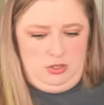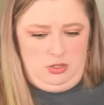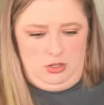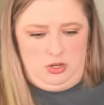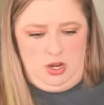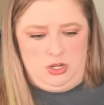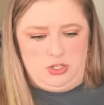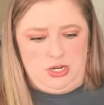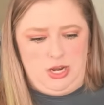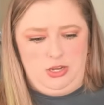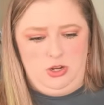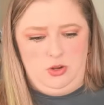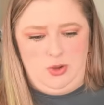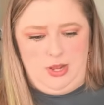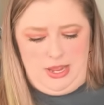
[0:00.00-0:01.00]
Gosh, I
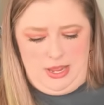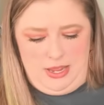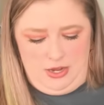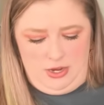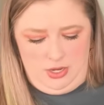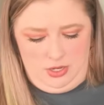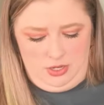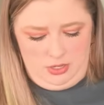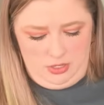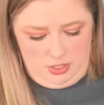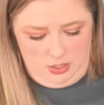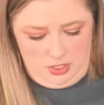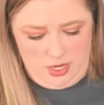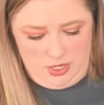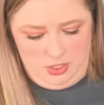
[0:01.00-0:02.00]
knew I had a
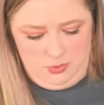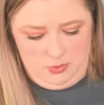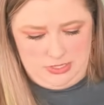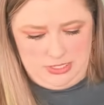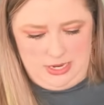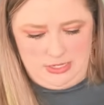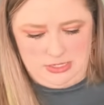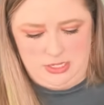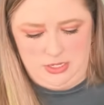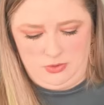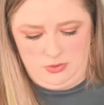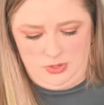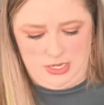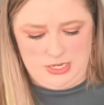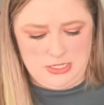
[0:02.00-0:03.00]
lot of new at tags. I didn't
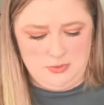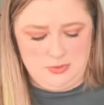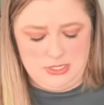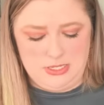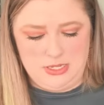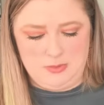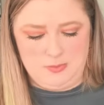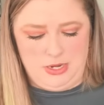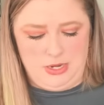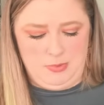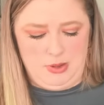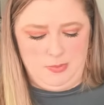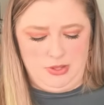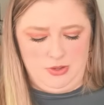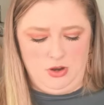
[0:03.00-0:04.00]
realize it was this many.
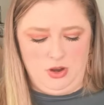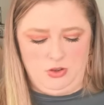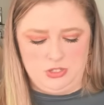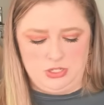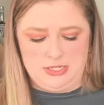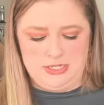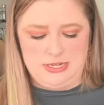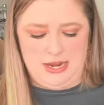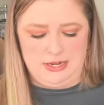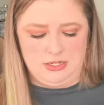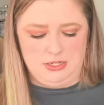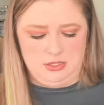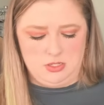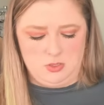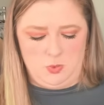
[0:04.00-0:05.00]
Maybe they're all just stacked
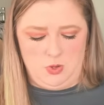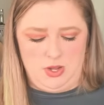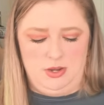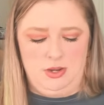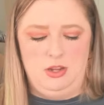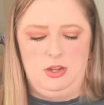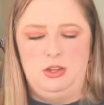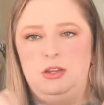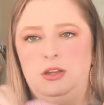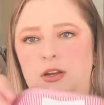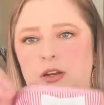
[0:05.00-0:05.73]
in this one. All